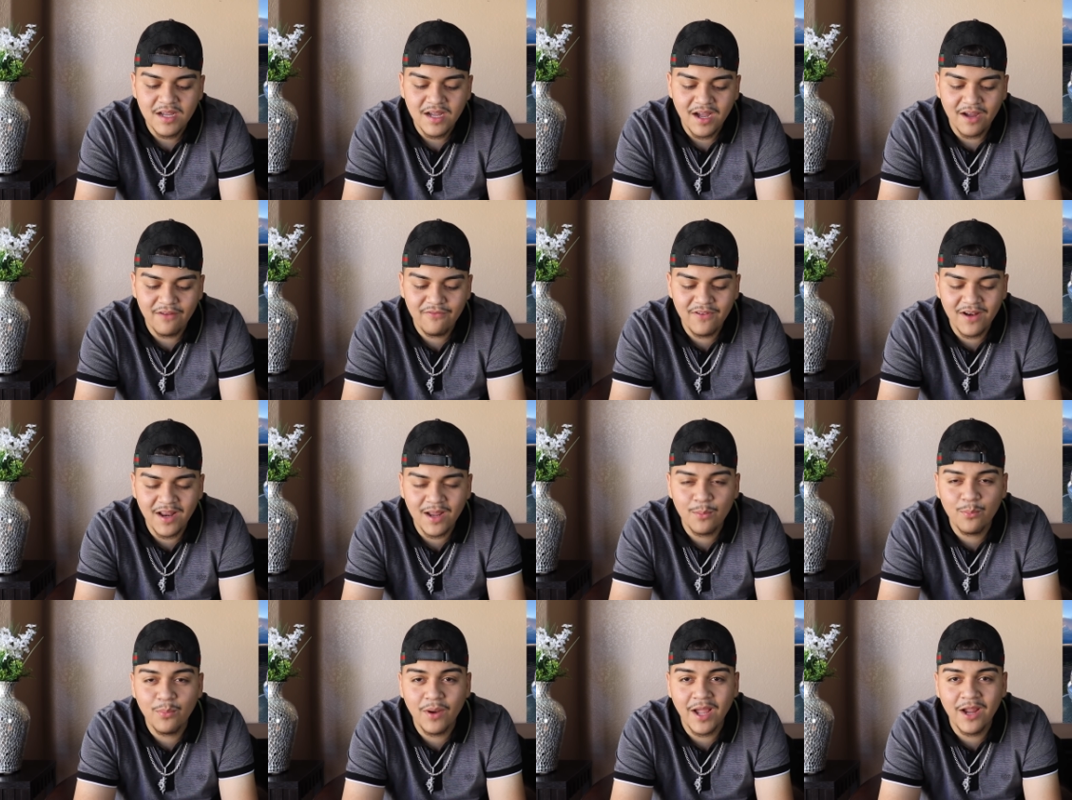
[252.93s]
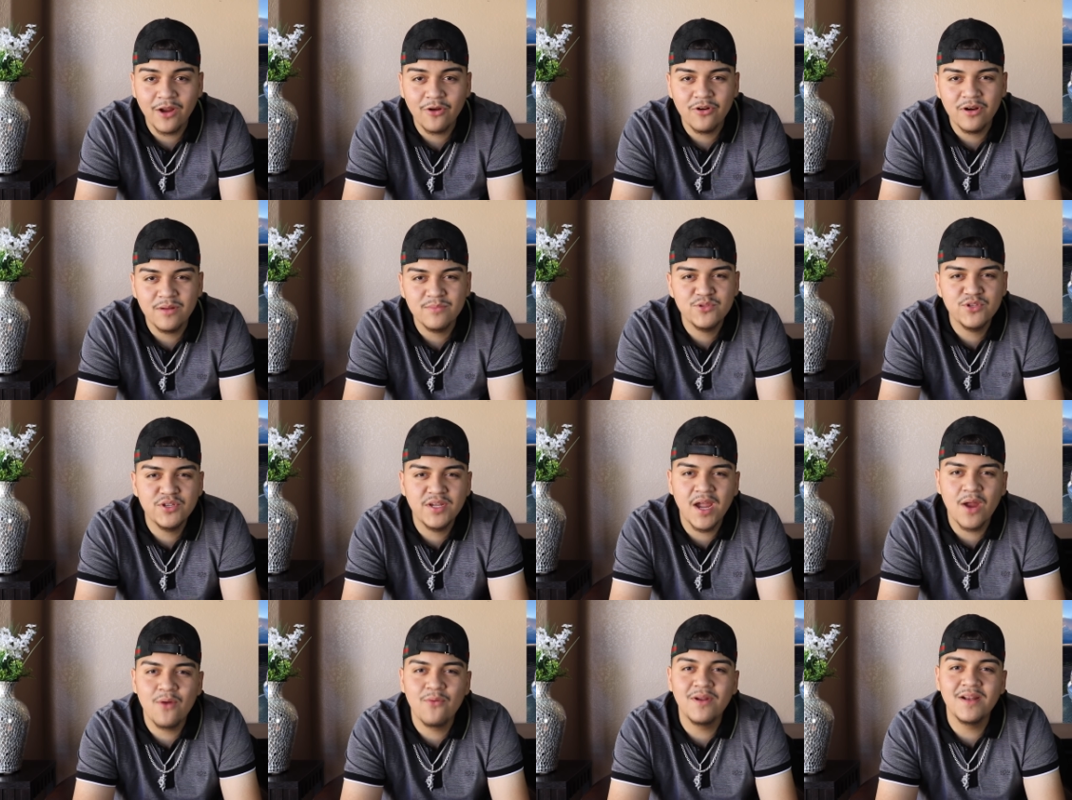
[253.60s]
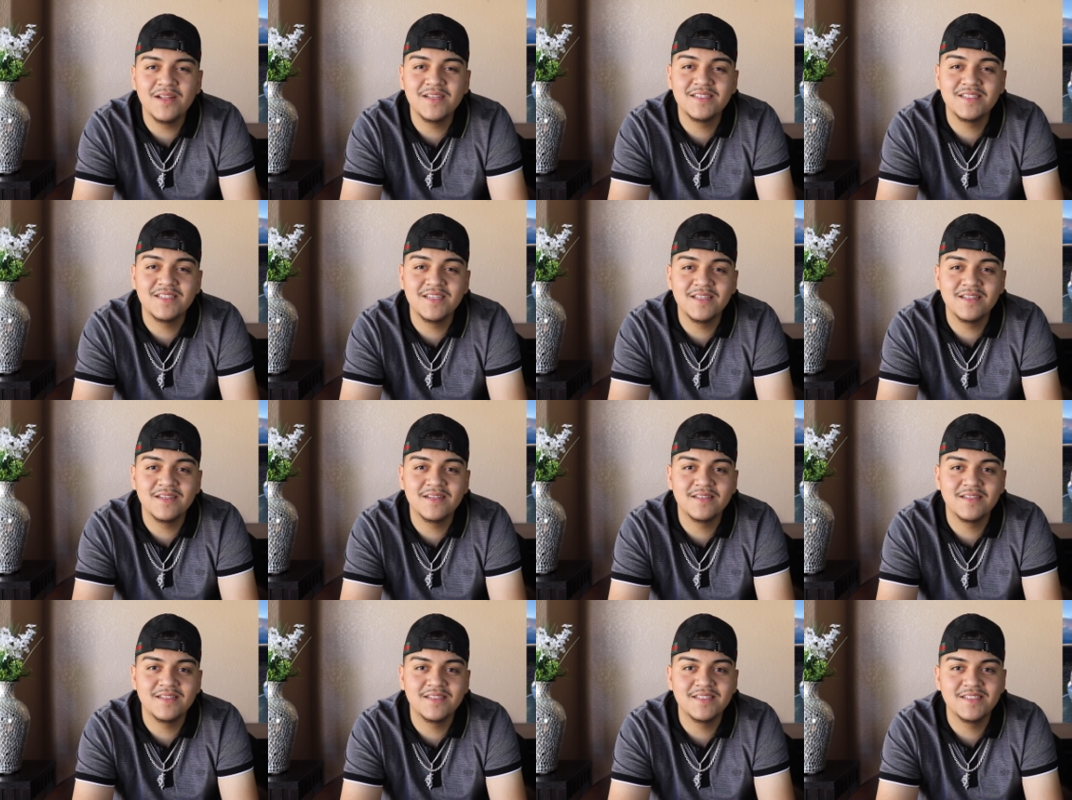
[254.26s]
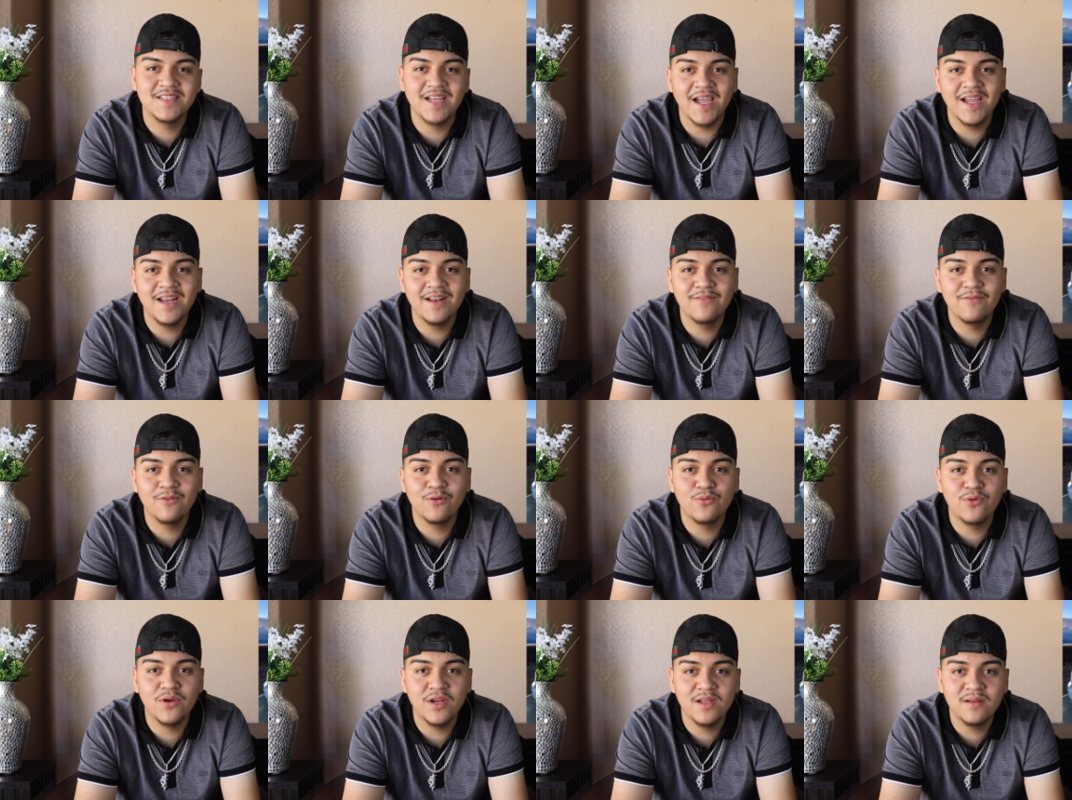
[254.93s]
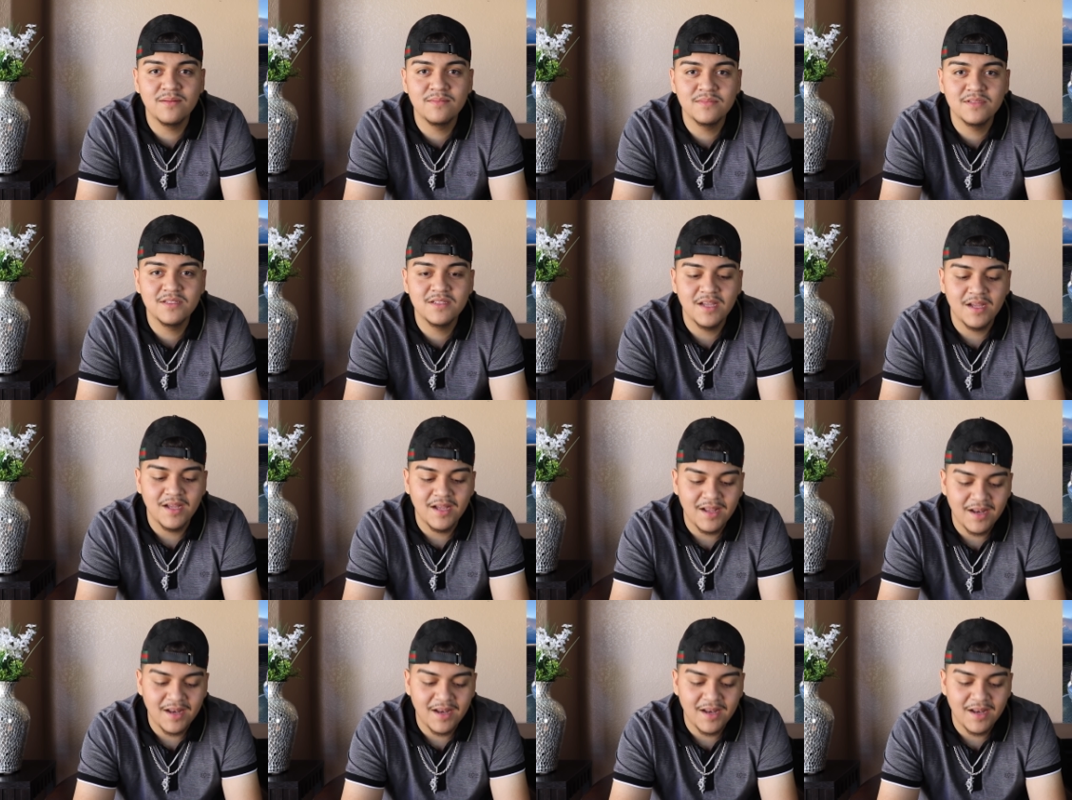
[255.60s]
I feel like black rims, you can't really see the design of the rims.